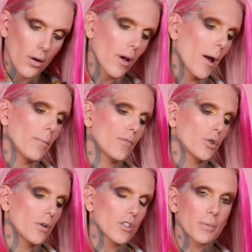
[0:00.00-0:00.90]

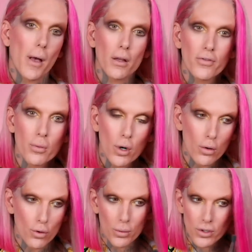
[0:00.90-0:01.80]
Jeffree, who's amassed
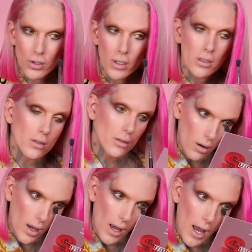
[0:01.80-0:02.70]
almost 17
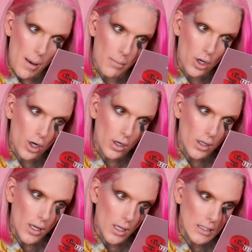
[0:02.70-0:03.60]
million subscribers
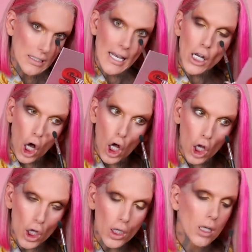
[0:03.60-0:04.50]
and is the CEO
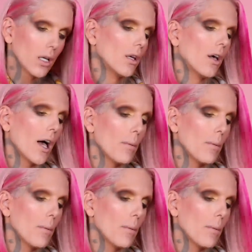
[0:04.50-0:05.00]
of his popular